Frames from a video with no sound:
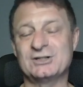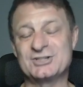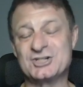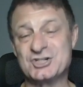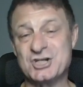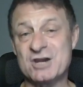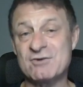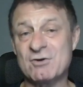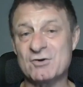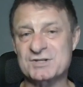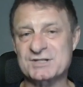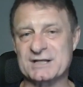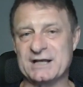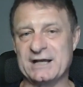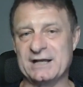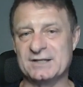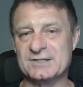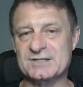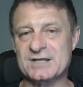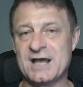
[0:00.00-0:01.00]

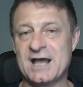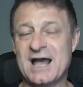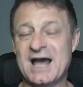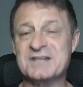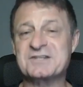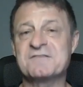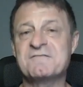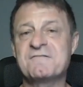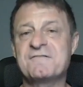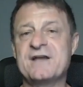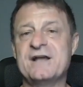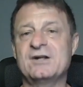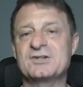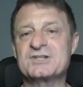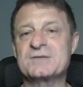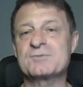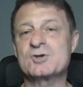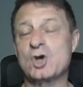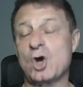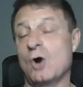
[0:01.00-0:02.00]
GeroScience has unveiled
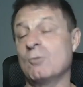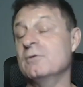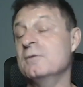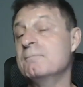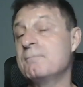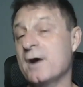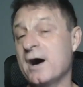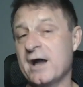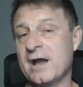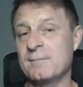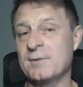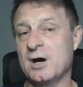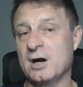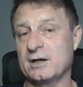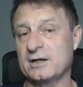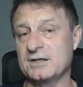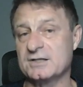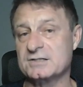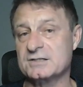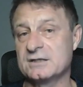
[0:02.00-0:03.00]
some common
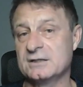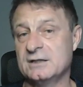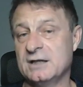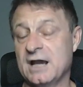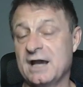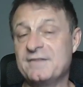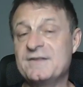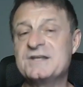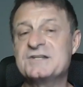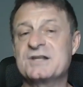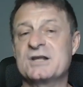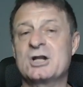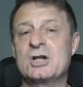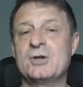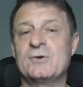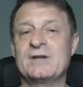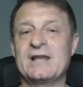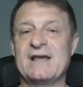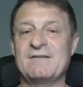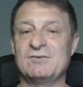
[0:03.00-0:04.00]
biomarkers, and these
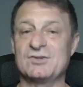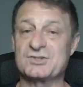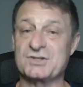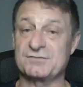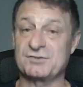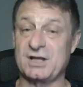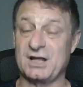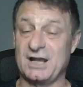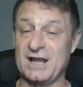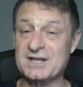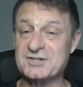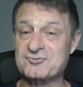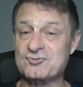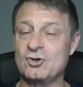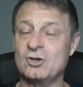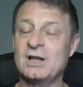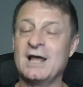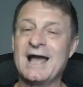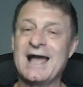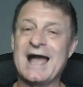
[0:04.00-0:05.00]
include levels of
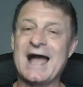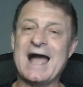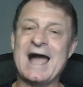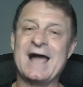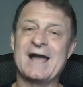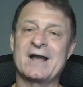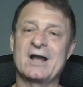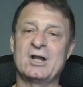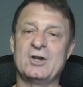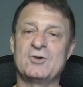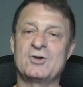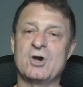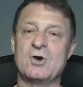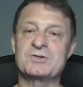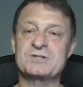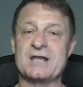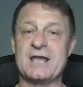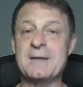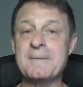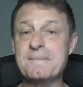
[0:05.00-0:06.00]
cholesterol and
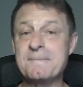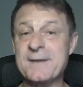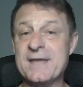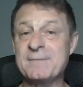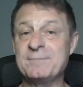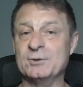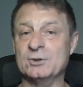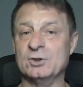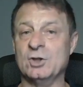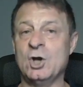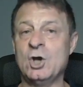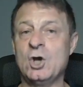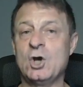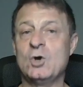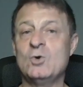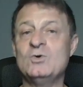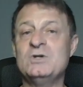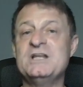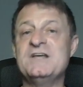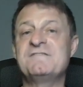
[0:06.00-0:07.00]
glucose in people
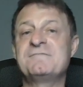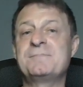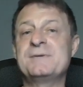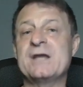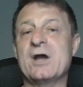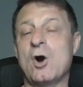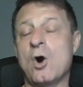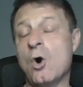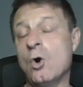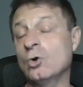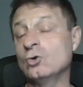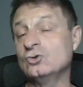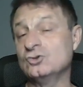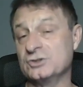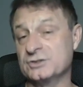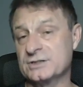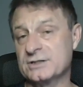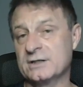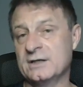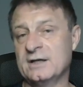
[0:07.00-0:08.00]
who live
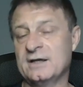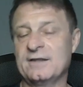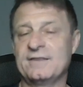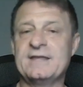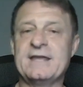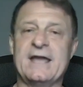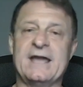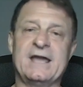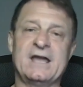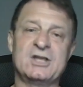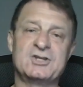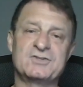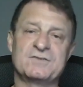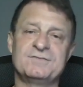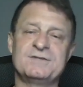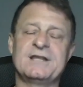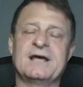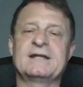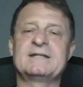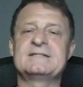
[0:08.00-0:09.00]
beyond the age of
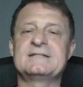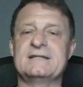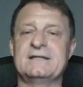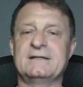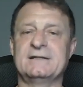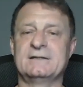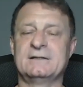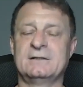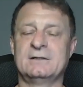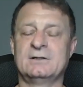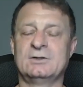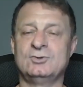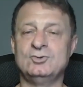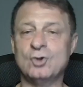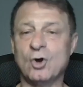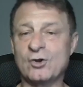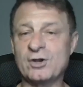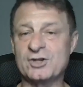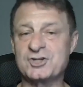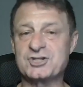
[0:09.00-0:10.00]
ninety.
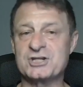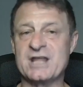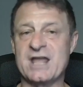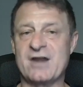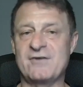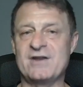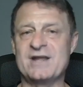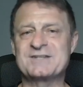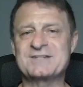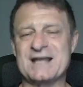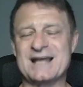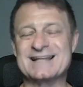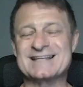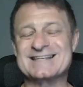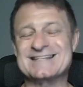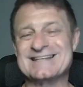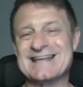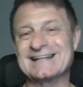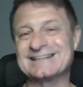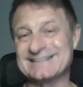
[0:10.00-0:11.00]
Nonagenarians and
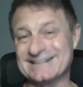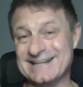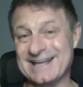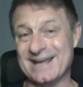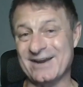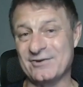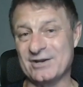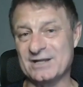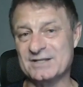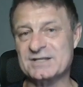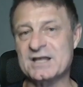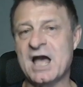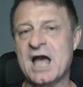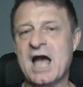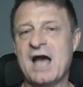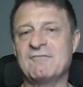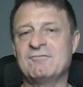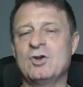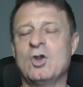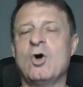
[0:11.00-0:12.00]
centenarians
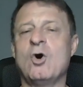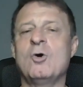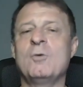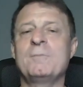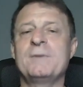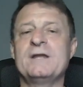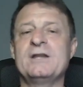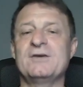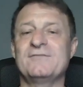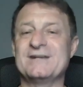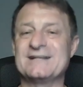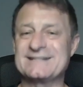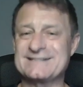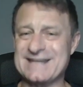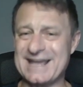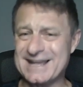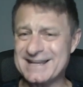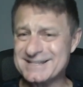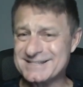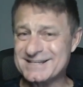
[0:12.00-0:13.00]
have long been of
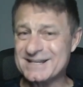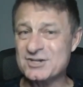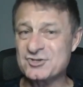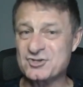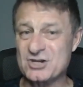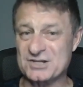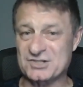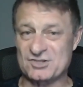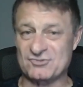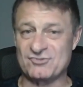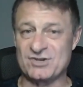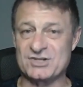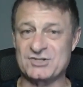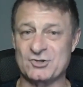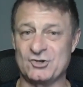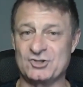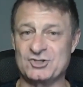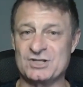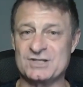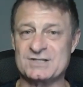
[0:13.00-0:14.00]
intense interest to
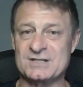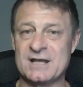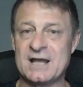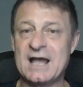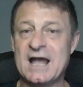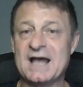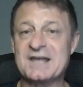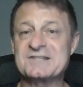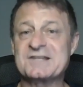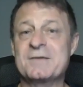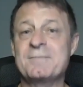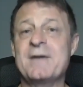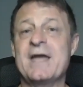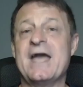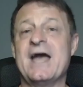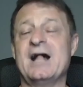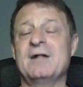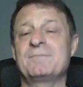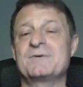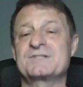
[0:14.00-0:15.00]
researchers, as they may
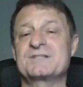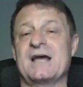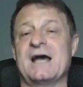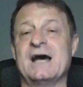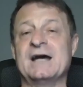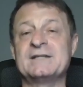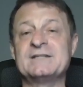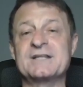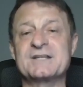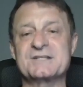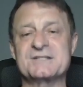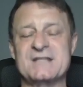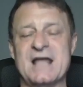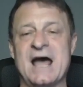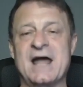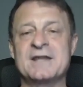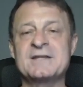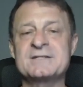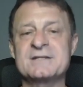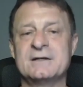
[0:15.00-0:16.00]
help us to
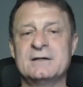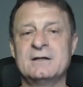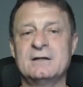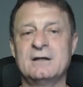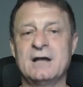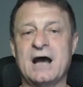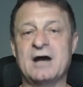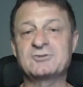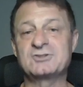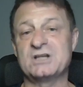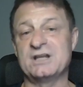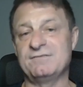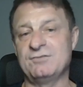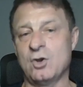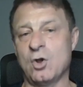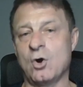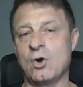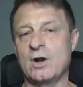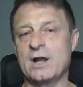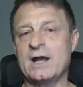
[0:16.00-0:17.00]
understand how to live
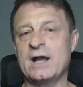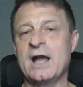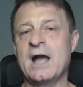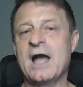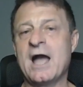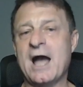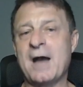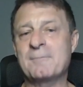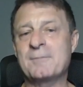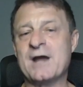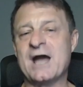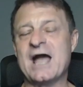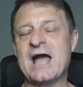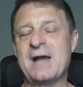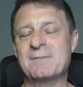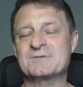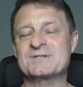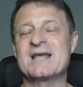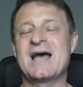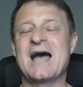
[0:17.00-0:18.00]
longer and
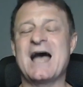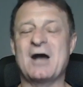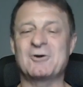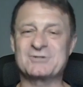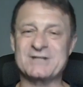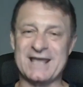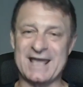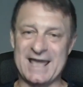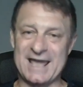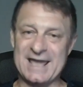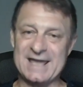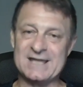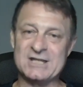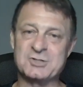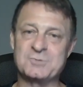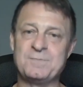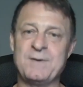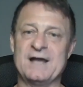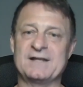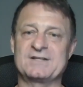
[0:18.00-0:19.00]
perhaps how to
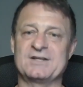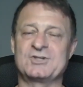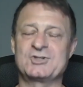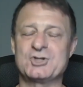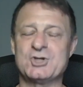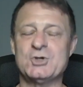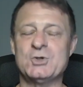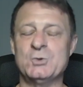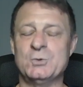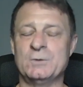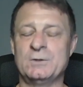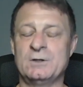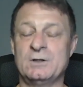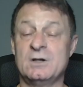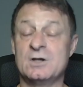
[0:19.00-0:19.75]
age better too.